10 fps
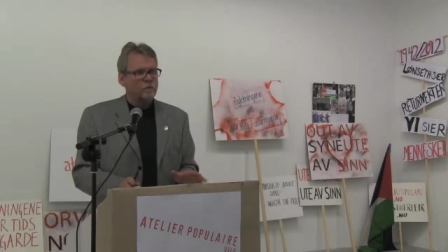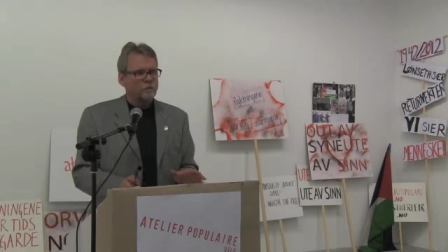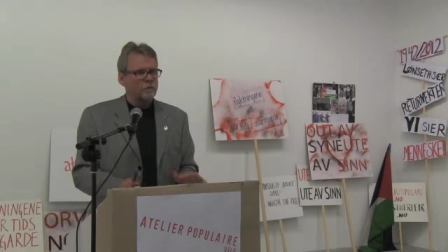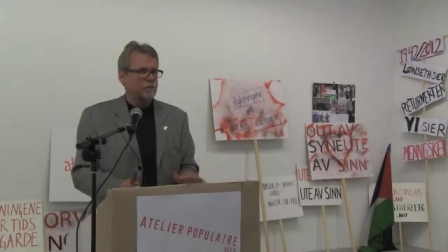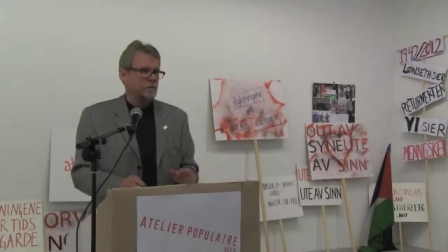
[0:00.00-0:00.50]

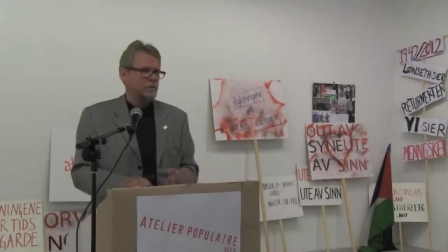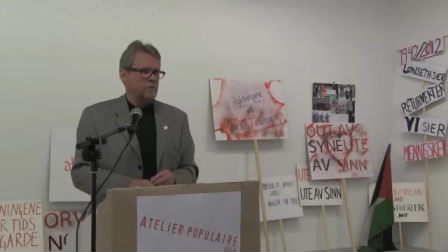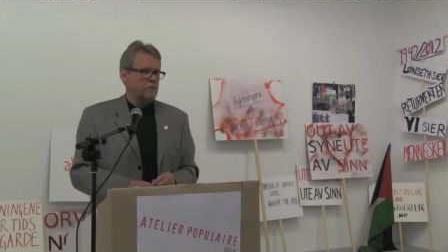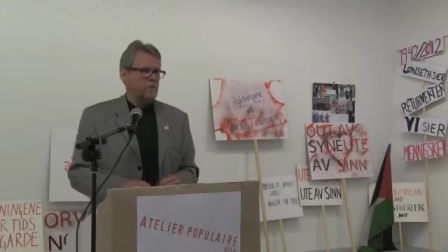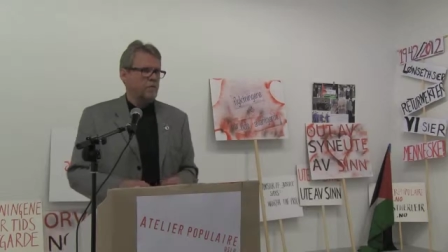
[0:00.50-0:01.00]
Most
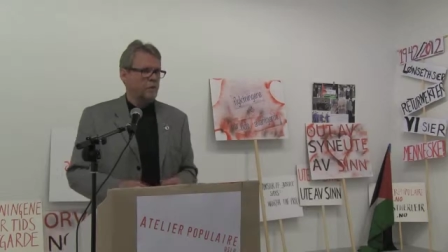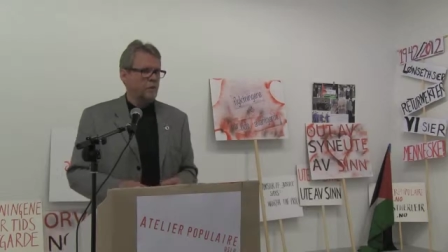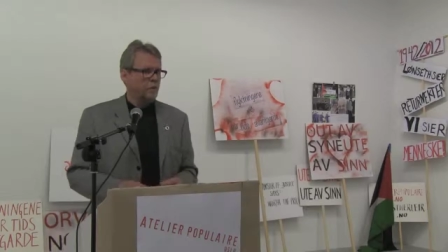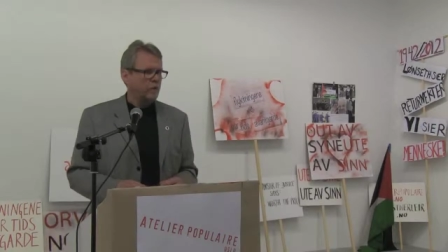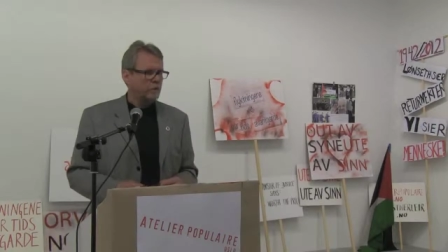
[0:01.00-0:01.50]

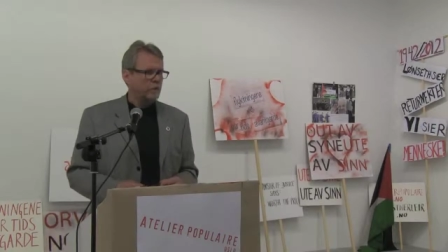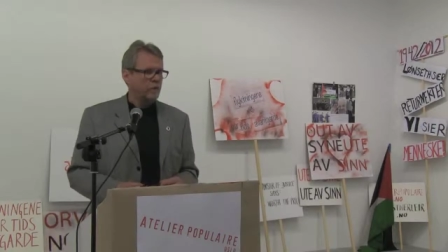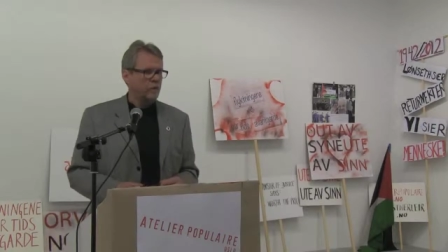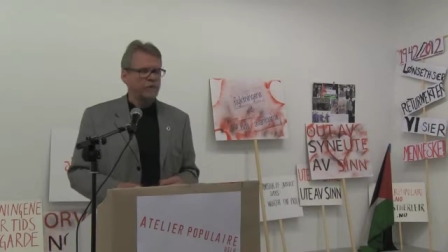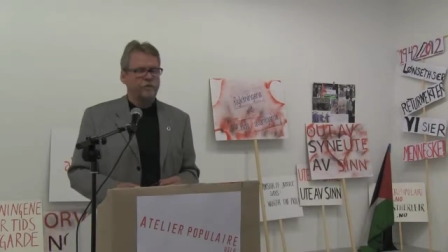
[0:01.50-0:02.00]
probably
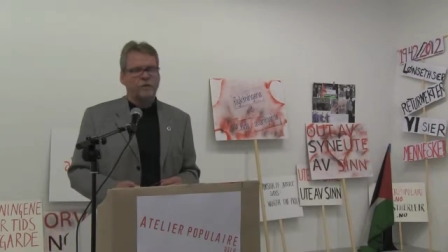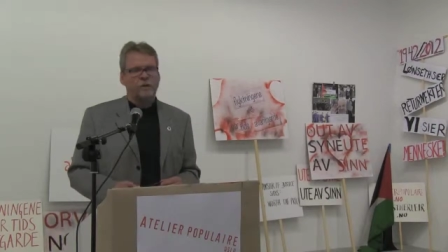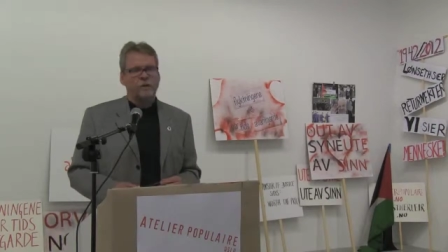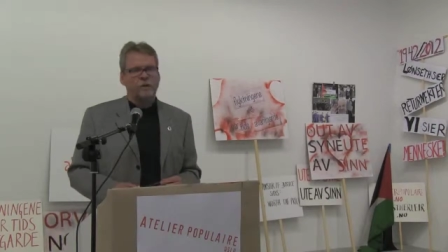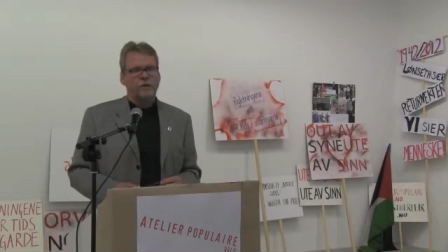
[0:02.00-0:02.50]
because
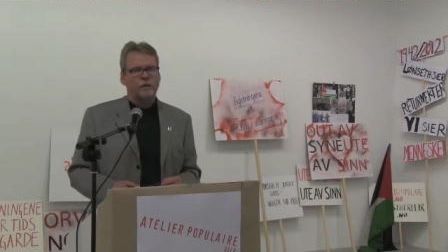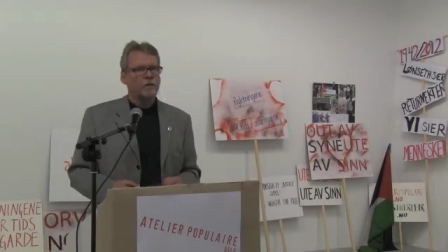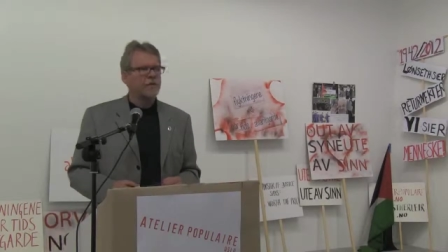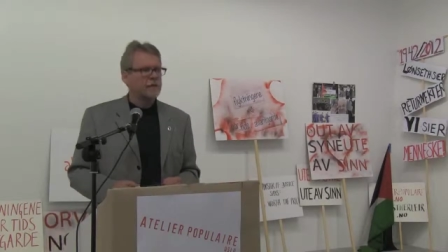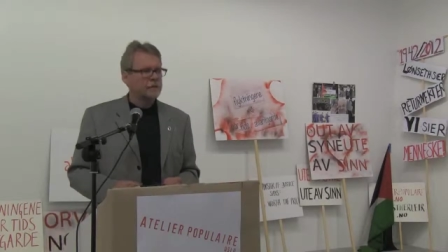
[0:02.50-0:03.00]
there
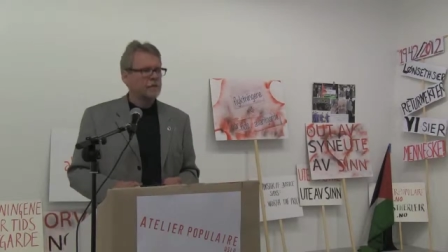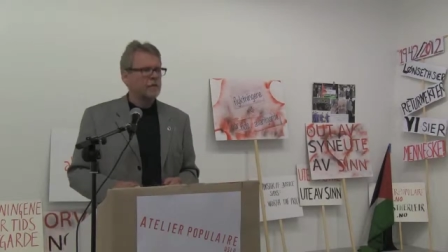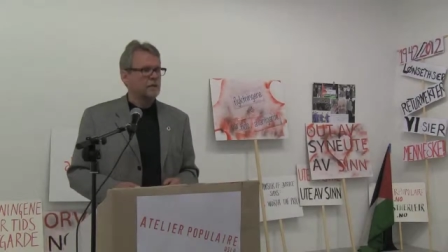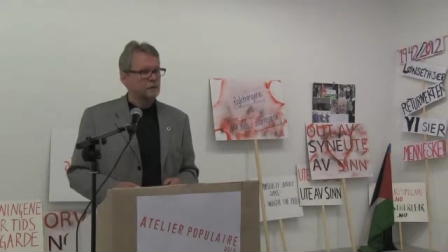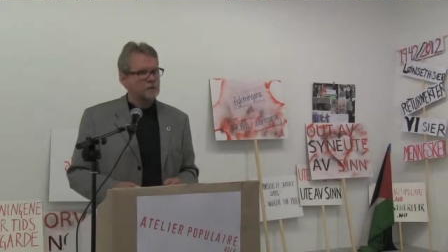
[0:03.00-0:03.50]
are
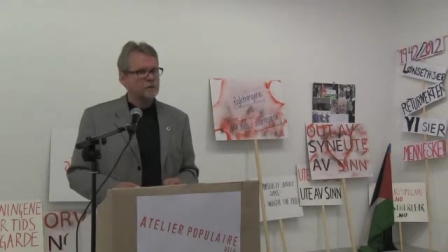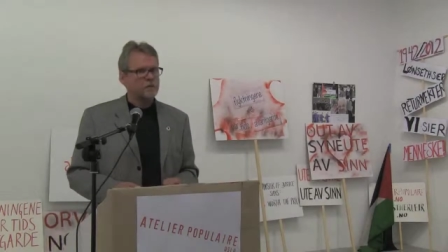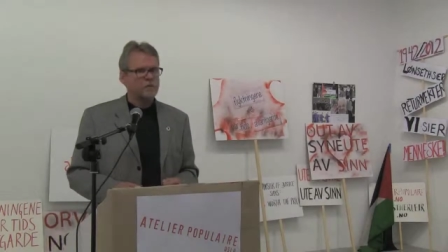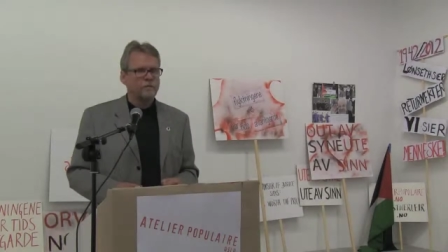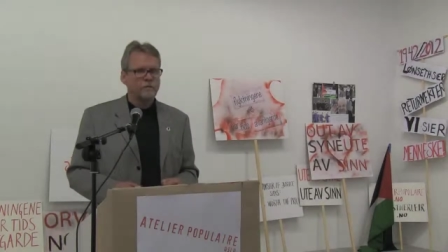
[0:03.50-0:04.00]
lesser
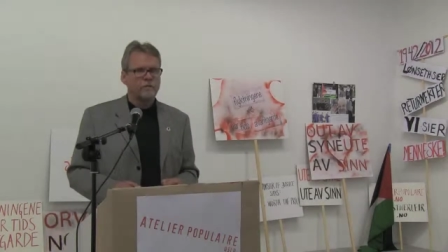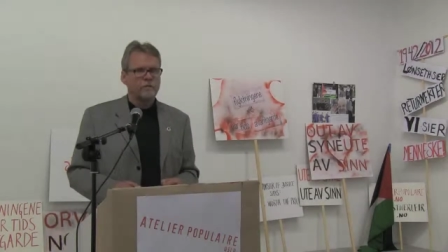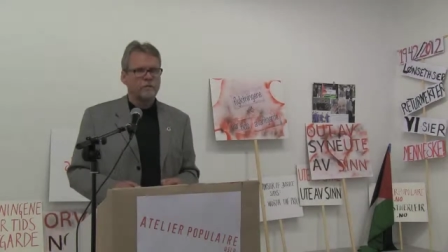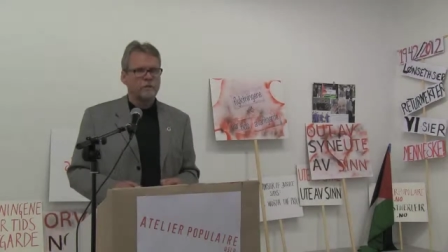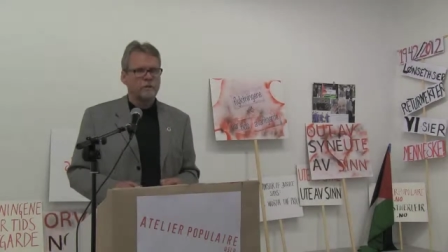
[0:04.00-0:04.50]
international
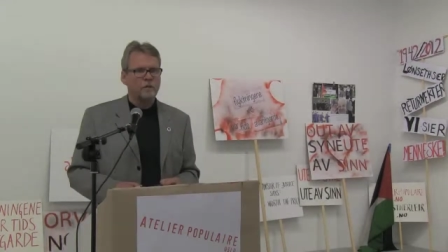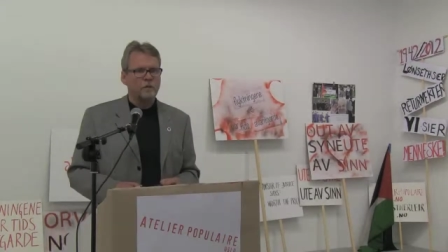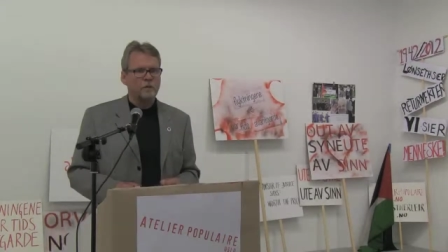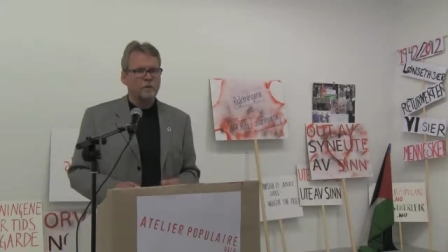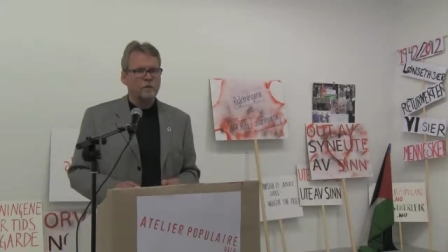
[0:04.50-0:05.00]
conflicts in the
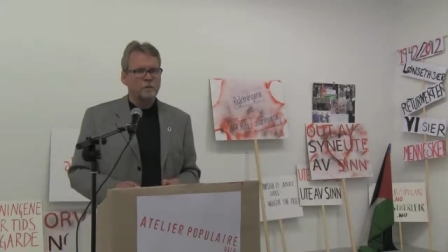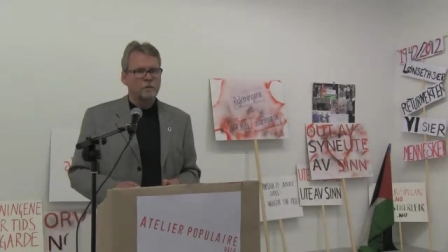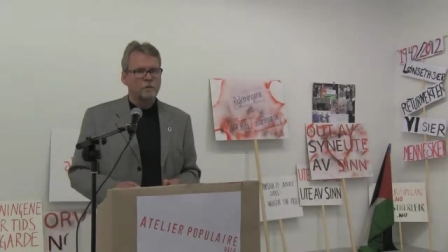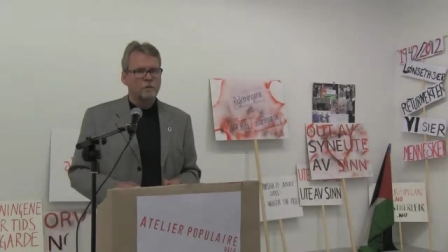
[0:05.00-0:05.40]
world.